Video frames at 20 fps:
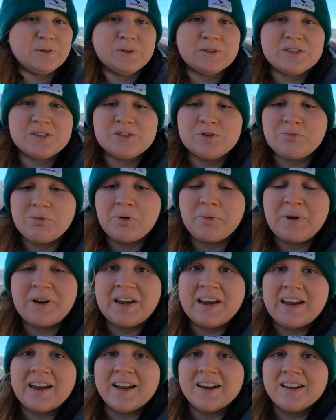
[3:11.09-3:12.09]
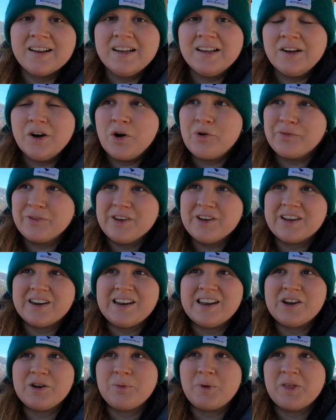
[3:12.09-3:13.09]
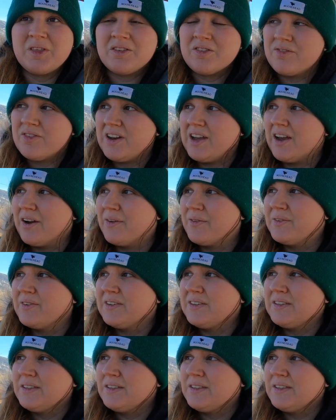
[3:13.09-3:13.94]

it's super windy. Hopefully you can hear me in this video.